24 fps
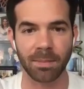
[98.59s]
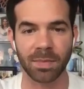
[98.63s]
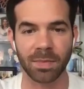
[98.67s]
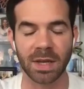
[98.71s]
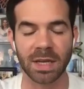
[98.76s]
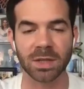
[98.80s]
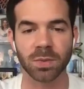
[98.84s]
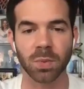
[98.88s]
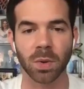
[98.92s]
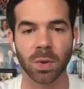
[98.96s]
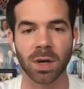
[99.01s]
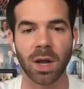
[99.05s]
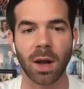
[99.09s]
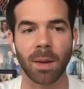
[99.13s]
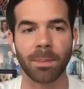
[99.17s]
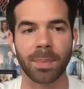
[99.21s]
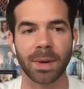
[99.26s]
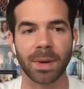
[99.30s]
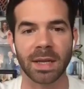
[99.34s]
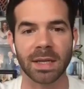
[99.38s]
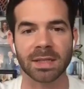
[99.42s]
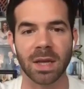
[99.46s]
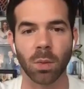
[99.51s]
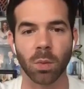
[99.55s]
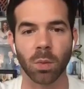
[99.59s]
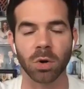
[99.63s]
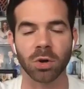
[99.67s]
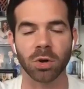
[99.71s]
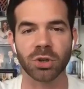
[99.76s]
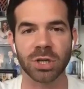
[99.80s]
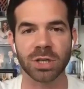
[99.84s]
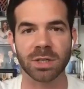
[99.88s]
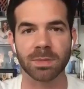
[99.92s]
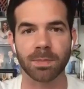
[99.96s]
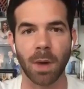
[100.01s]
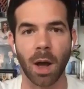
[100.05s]
These were companies that were
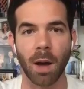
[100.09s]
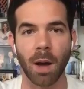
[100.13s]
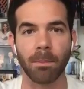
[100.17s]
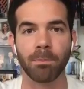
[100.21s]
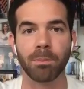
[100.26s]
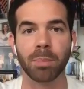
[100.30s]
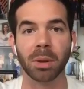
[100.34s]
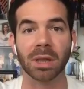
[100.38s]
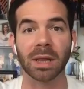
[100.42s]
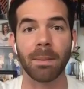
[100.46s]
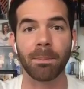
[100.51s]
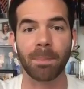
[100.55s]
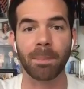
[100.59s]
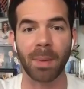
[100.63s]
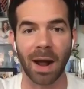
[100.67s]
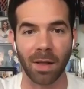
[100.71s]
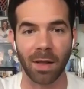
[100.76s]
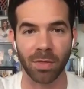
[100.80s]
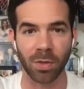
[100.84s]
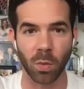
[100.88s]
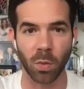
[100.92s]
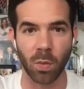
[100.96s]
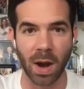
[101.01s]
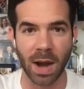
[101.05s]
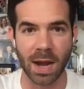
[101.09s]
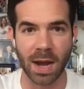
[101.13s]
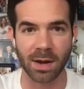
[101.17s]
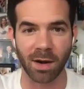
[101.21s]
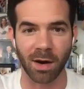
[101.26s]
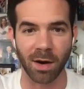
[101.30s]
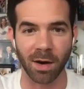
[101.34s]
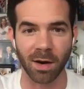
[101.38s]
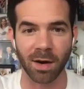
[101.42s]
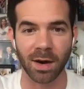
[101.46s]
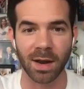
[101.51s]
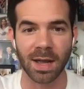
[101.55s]
just a blip on the
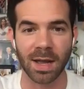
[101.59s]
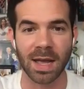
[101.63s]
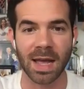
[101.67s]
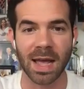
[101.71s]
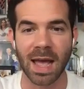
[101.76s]
radar.